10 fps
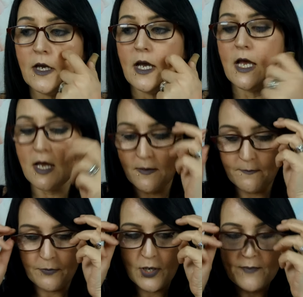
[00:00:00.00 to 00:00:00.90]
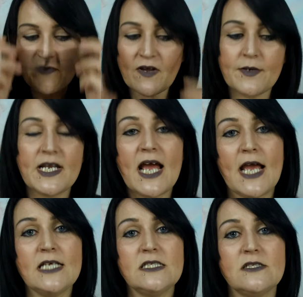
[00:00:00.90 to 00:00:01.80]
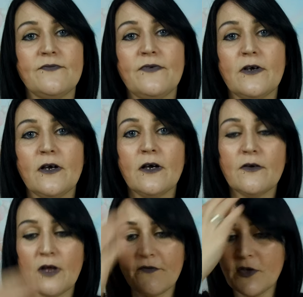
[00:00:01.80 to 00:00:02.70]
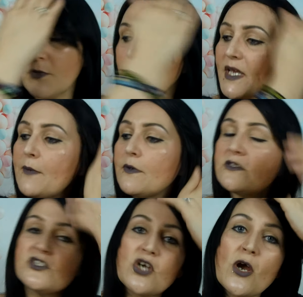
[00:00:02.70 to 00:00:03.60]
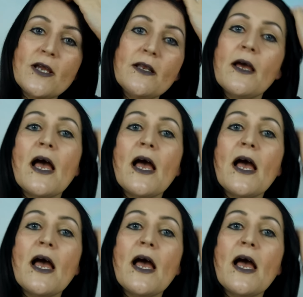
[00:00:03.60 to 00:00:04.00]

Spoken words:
But it'd be very nice for a few more people to join